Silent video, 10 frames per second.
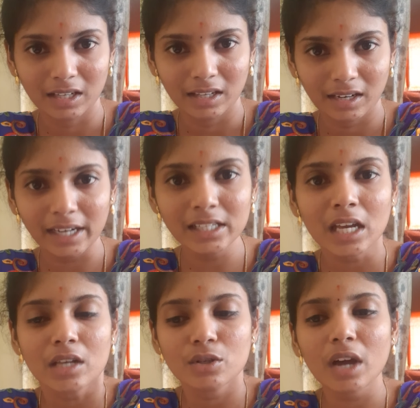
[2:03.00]
Right,
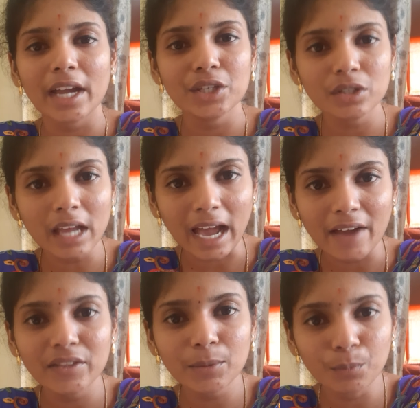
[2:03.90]
so I should
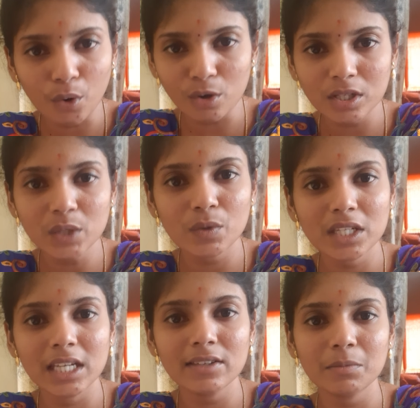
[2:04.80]
have the bones which
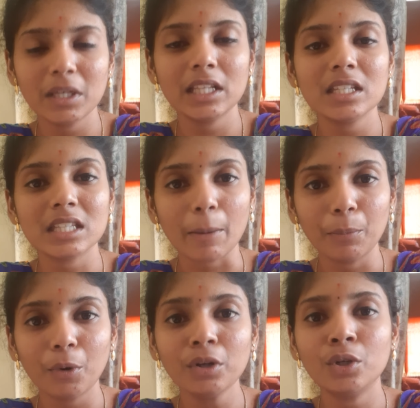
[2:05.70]
gives me the
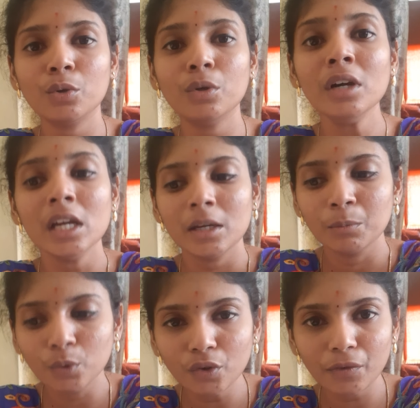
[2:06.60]
support to
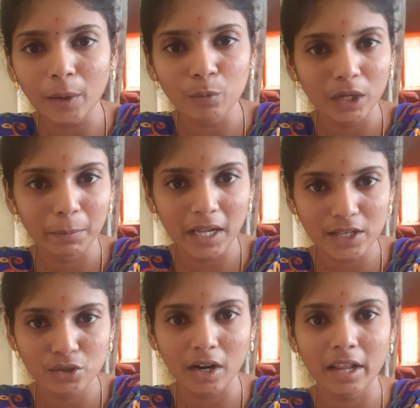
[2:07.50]
move from one place
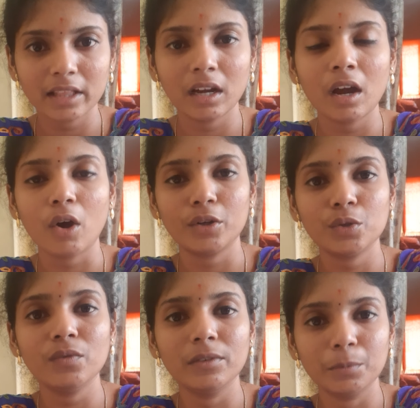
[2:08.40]
to another or
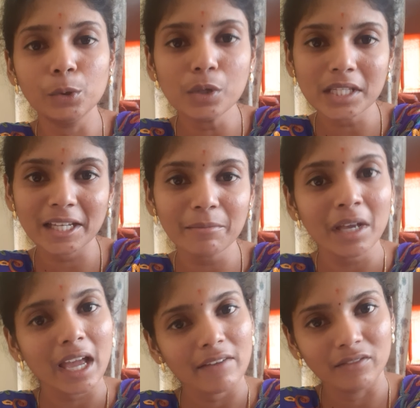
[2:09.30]
to do some
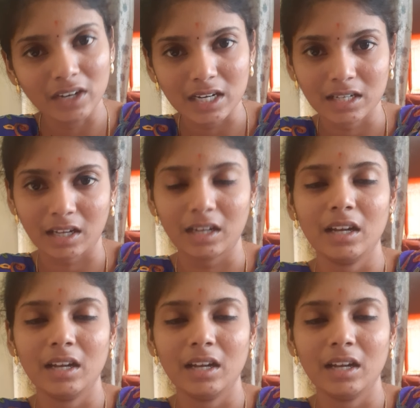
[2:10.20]
work.